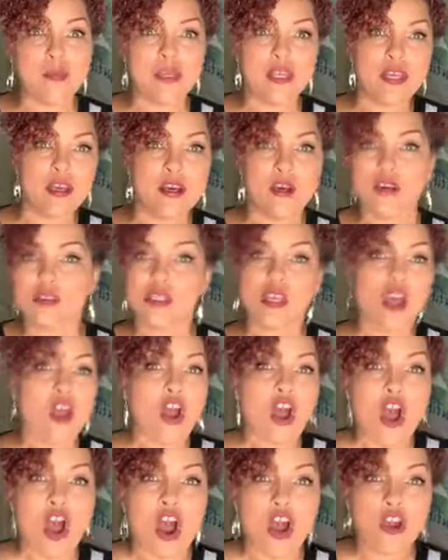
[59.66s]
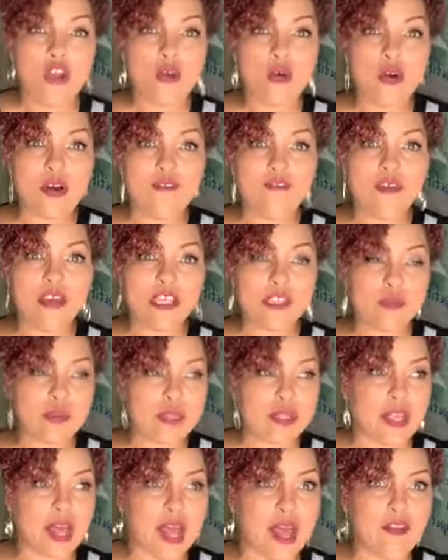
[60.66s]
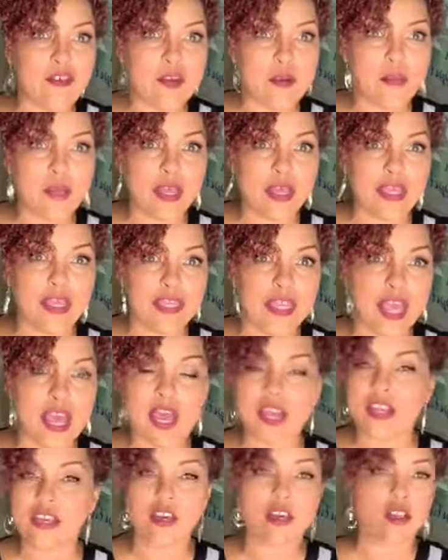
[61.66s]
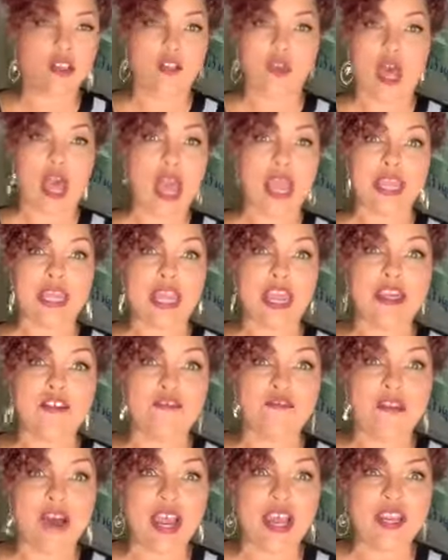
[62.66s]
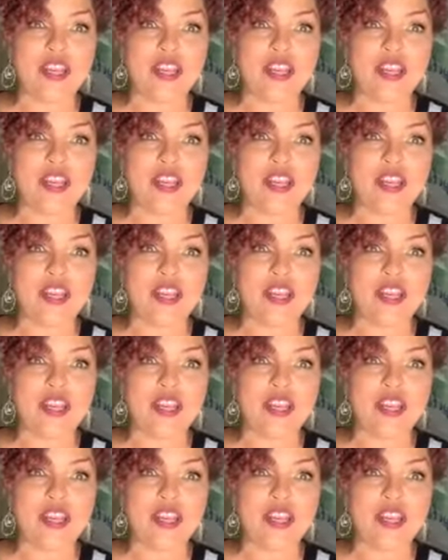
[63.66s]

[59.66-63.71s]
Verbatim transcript: me up and he goes, Are you on Facebook Live? And I'm like, Yeah. And he goes, I can't